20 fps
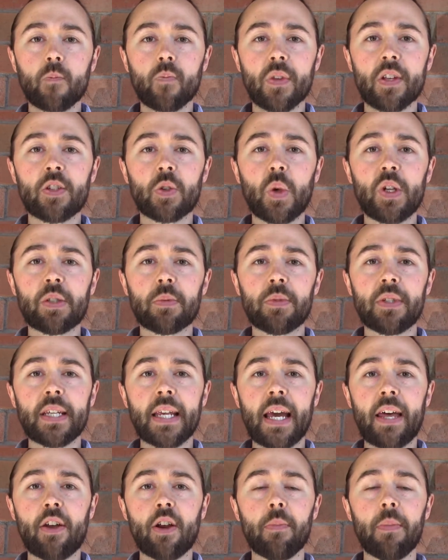squeeze them
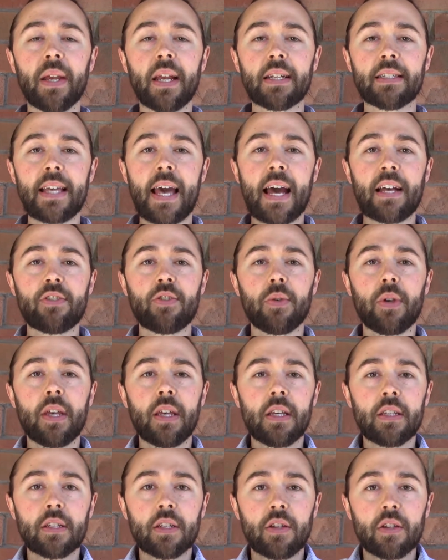together, because as you
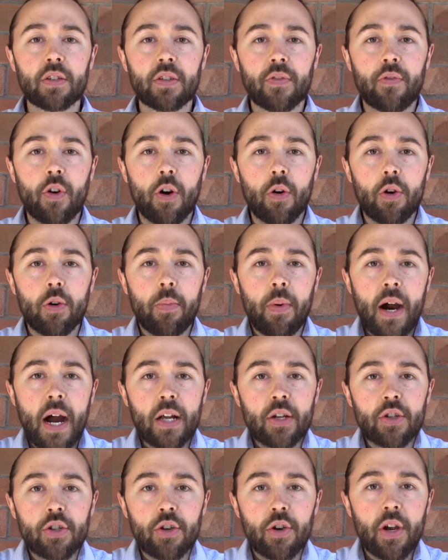get into this forward
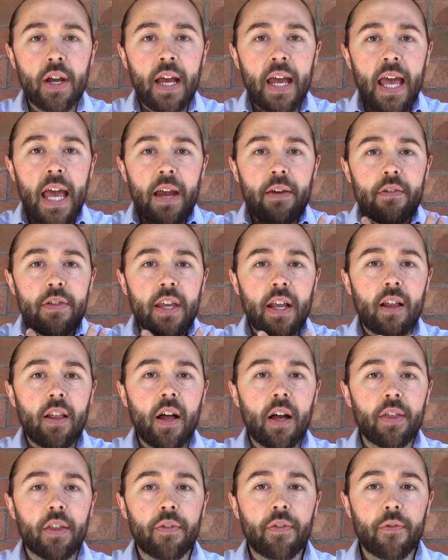posture, everything
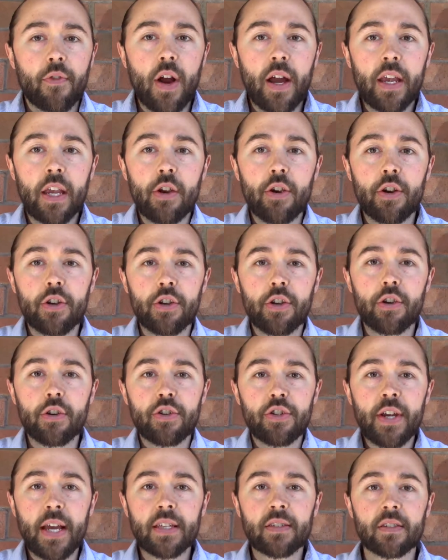along the front here into your
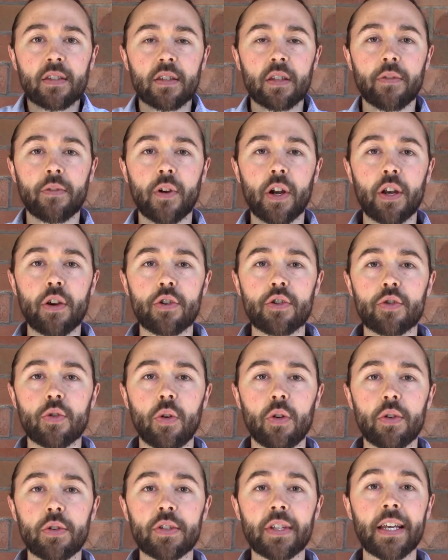chest and the front of your
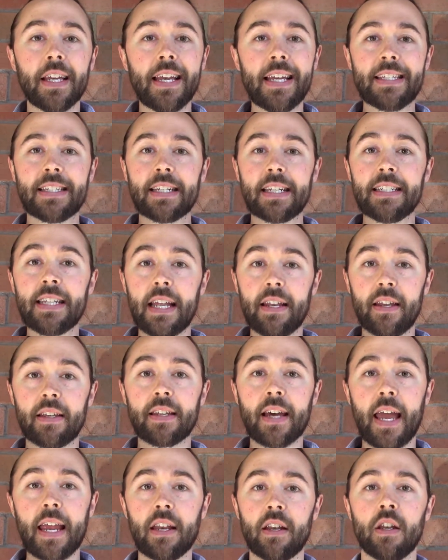shoulders is going to tend to
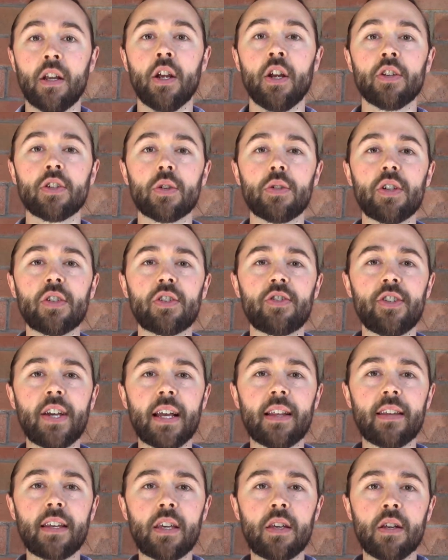tighten. So just
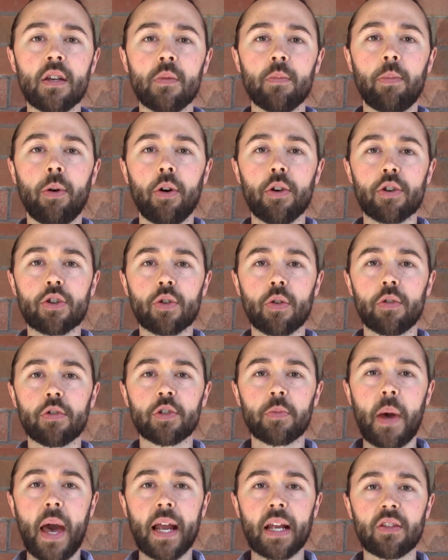gently pull your shoulders
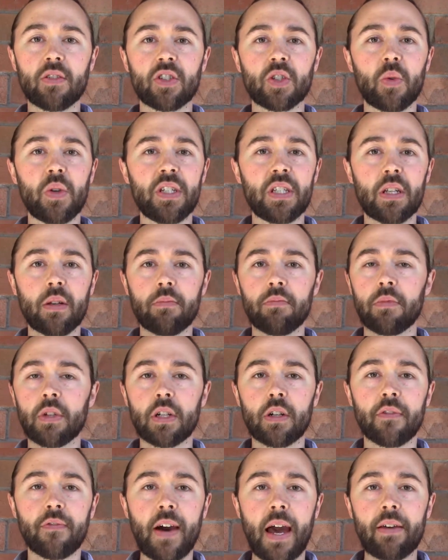back and squeeze them, you
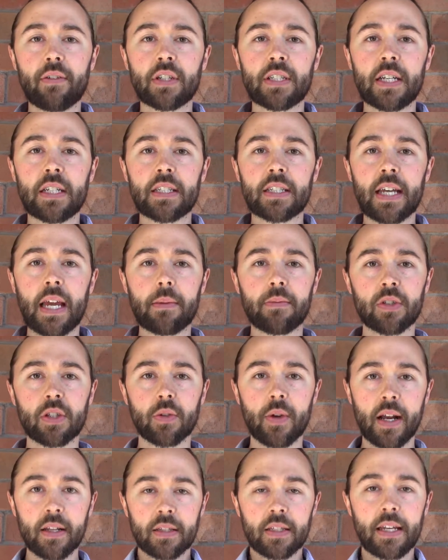know, 5 or 10 times
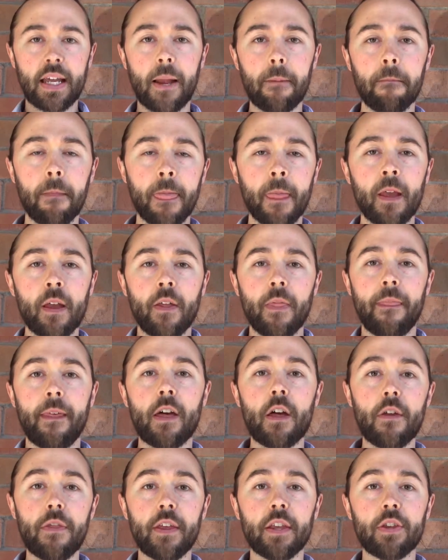throughout the day. The
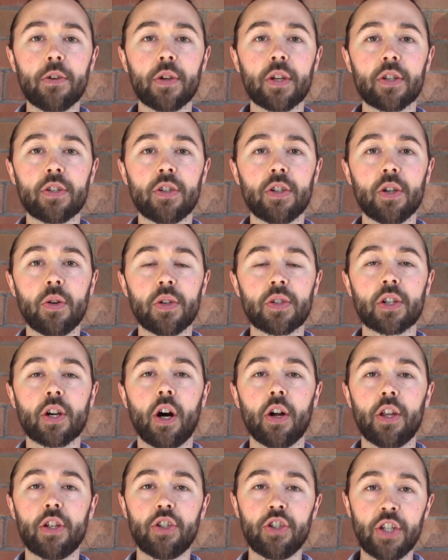other thing you can do is
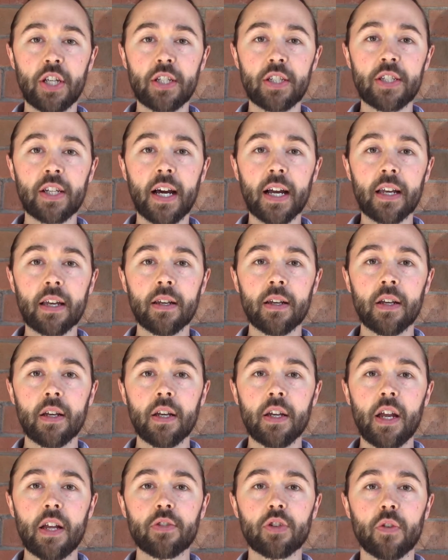called a chin tuck.
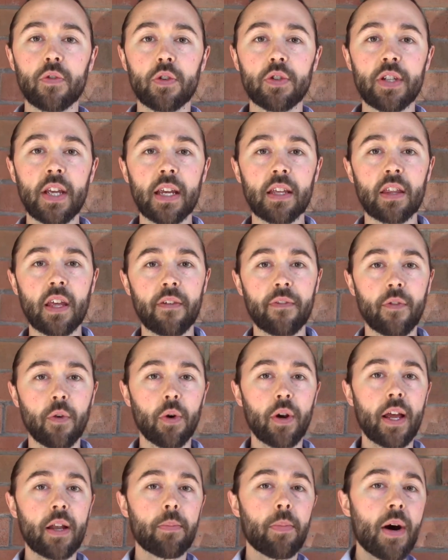And so if you take that
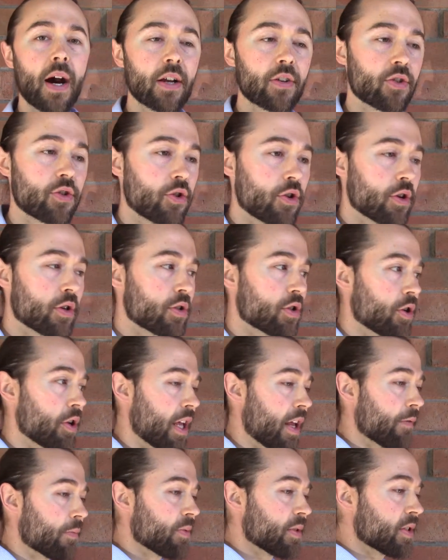forward head posture, show you
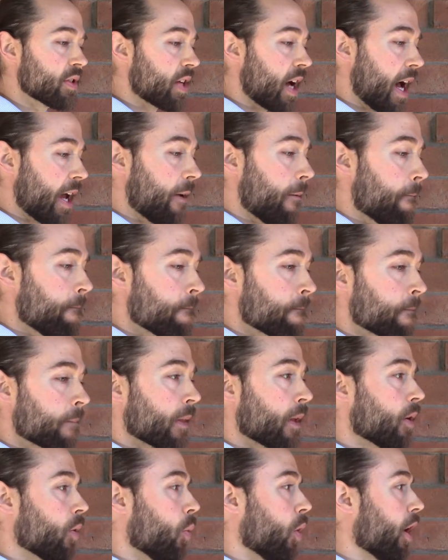again from the side,
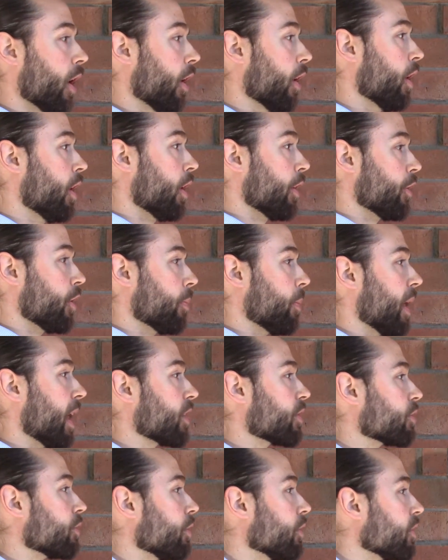where your
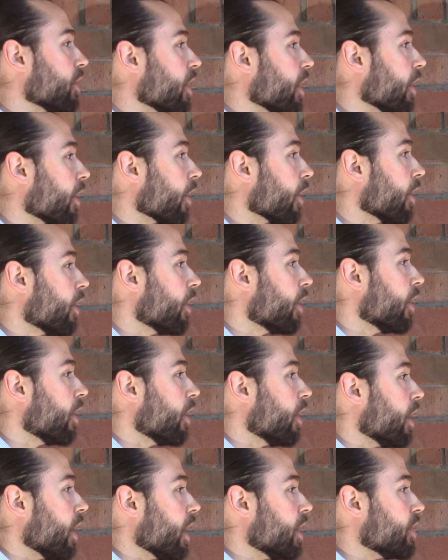posture is here.
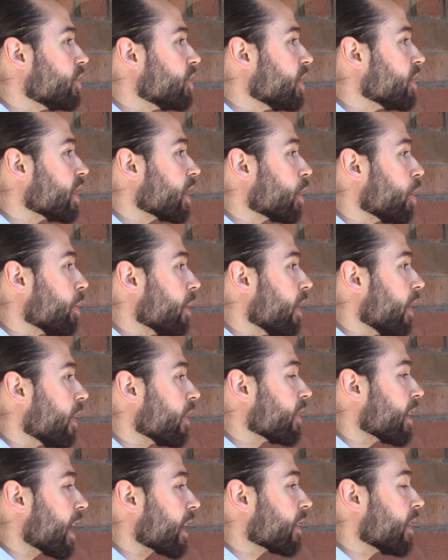A chin tuck will be the exact